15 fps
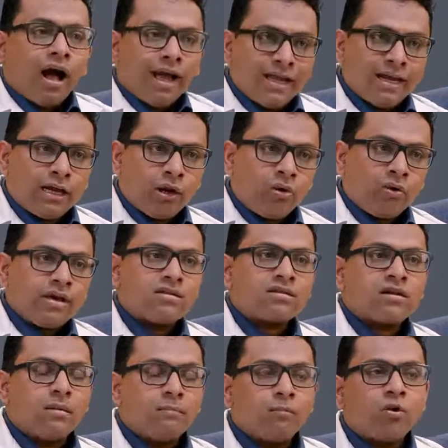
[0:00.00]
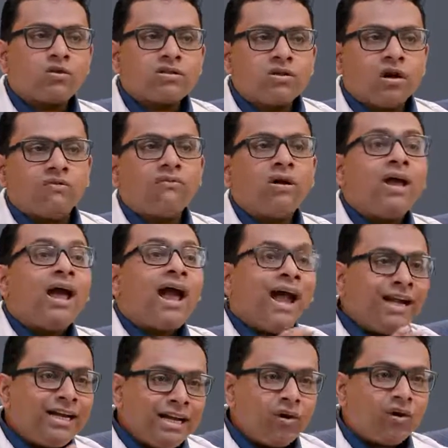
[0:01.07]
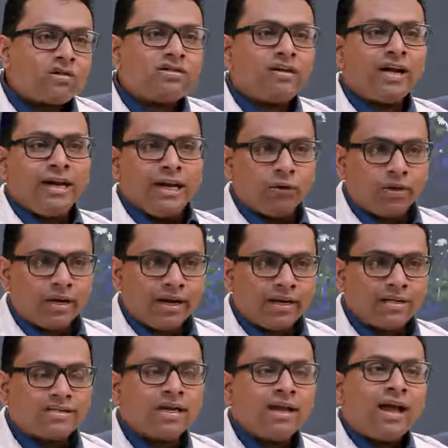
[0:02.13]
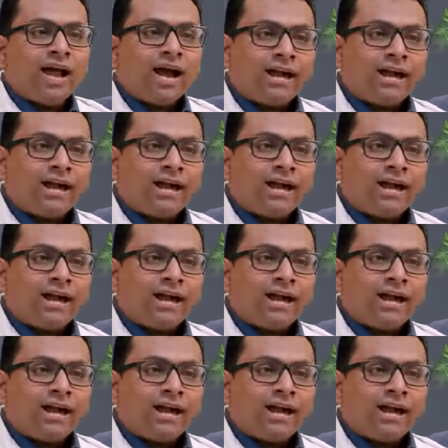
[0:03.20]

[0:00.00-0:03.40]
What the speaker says: iGlow is composed of antioxidant nutrients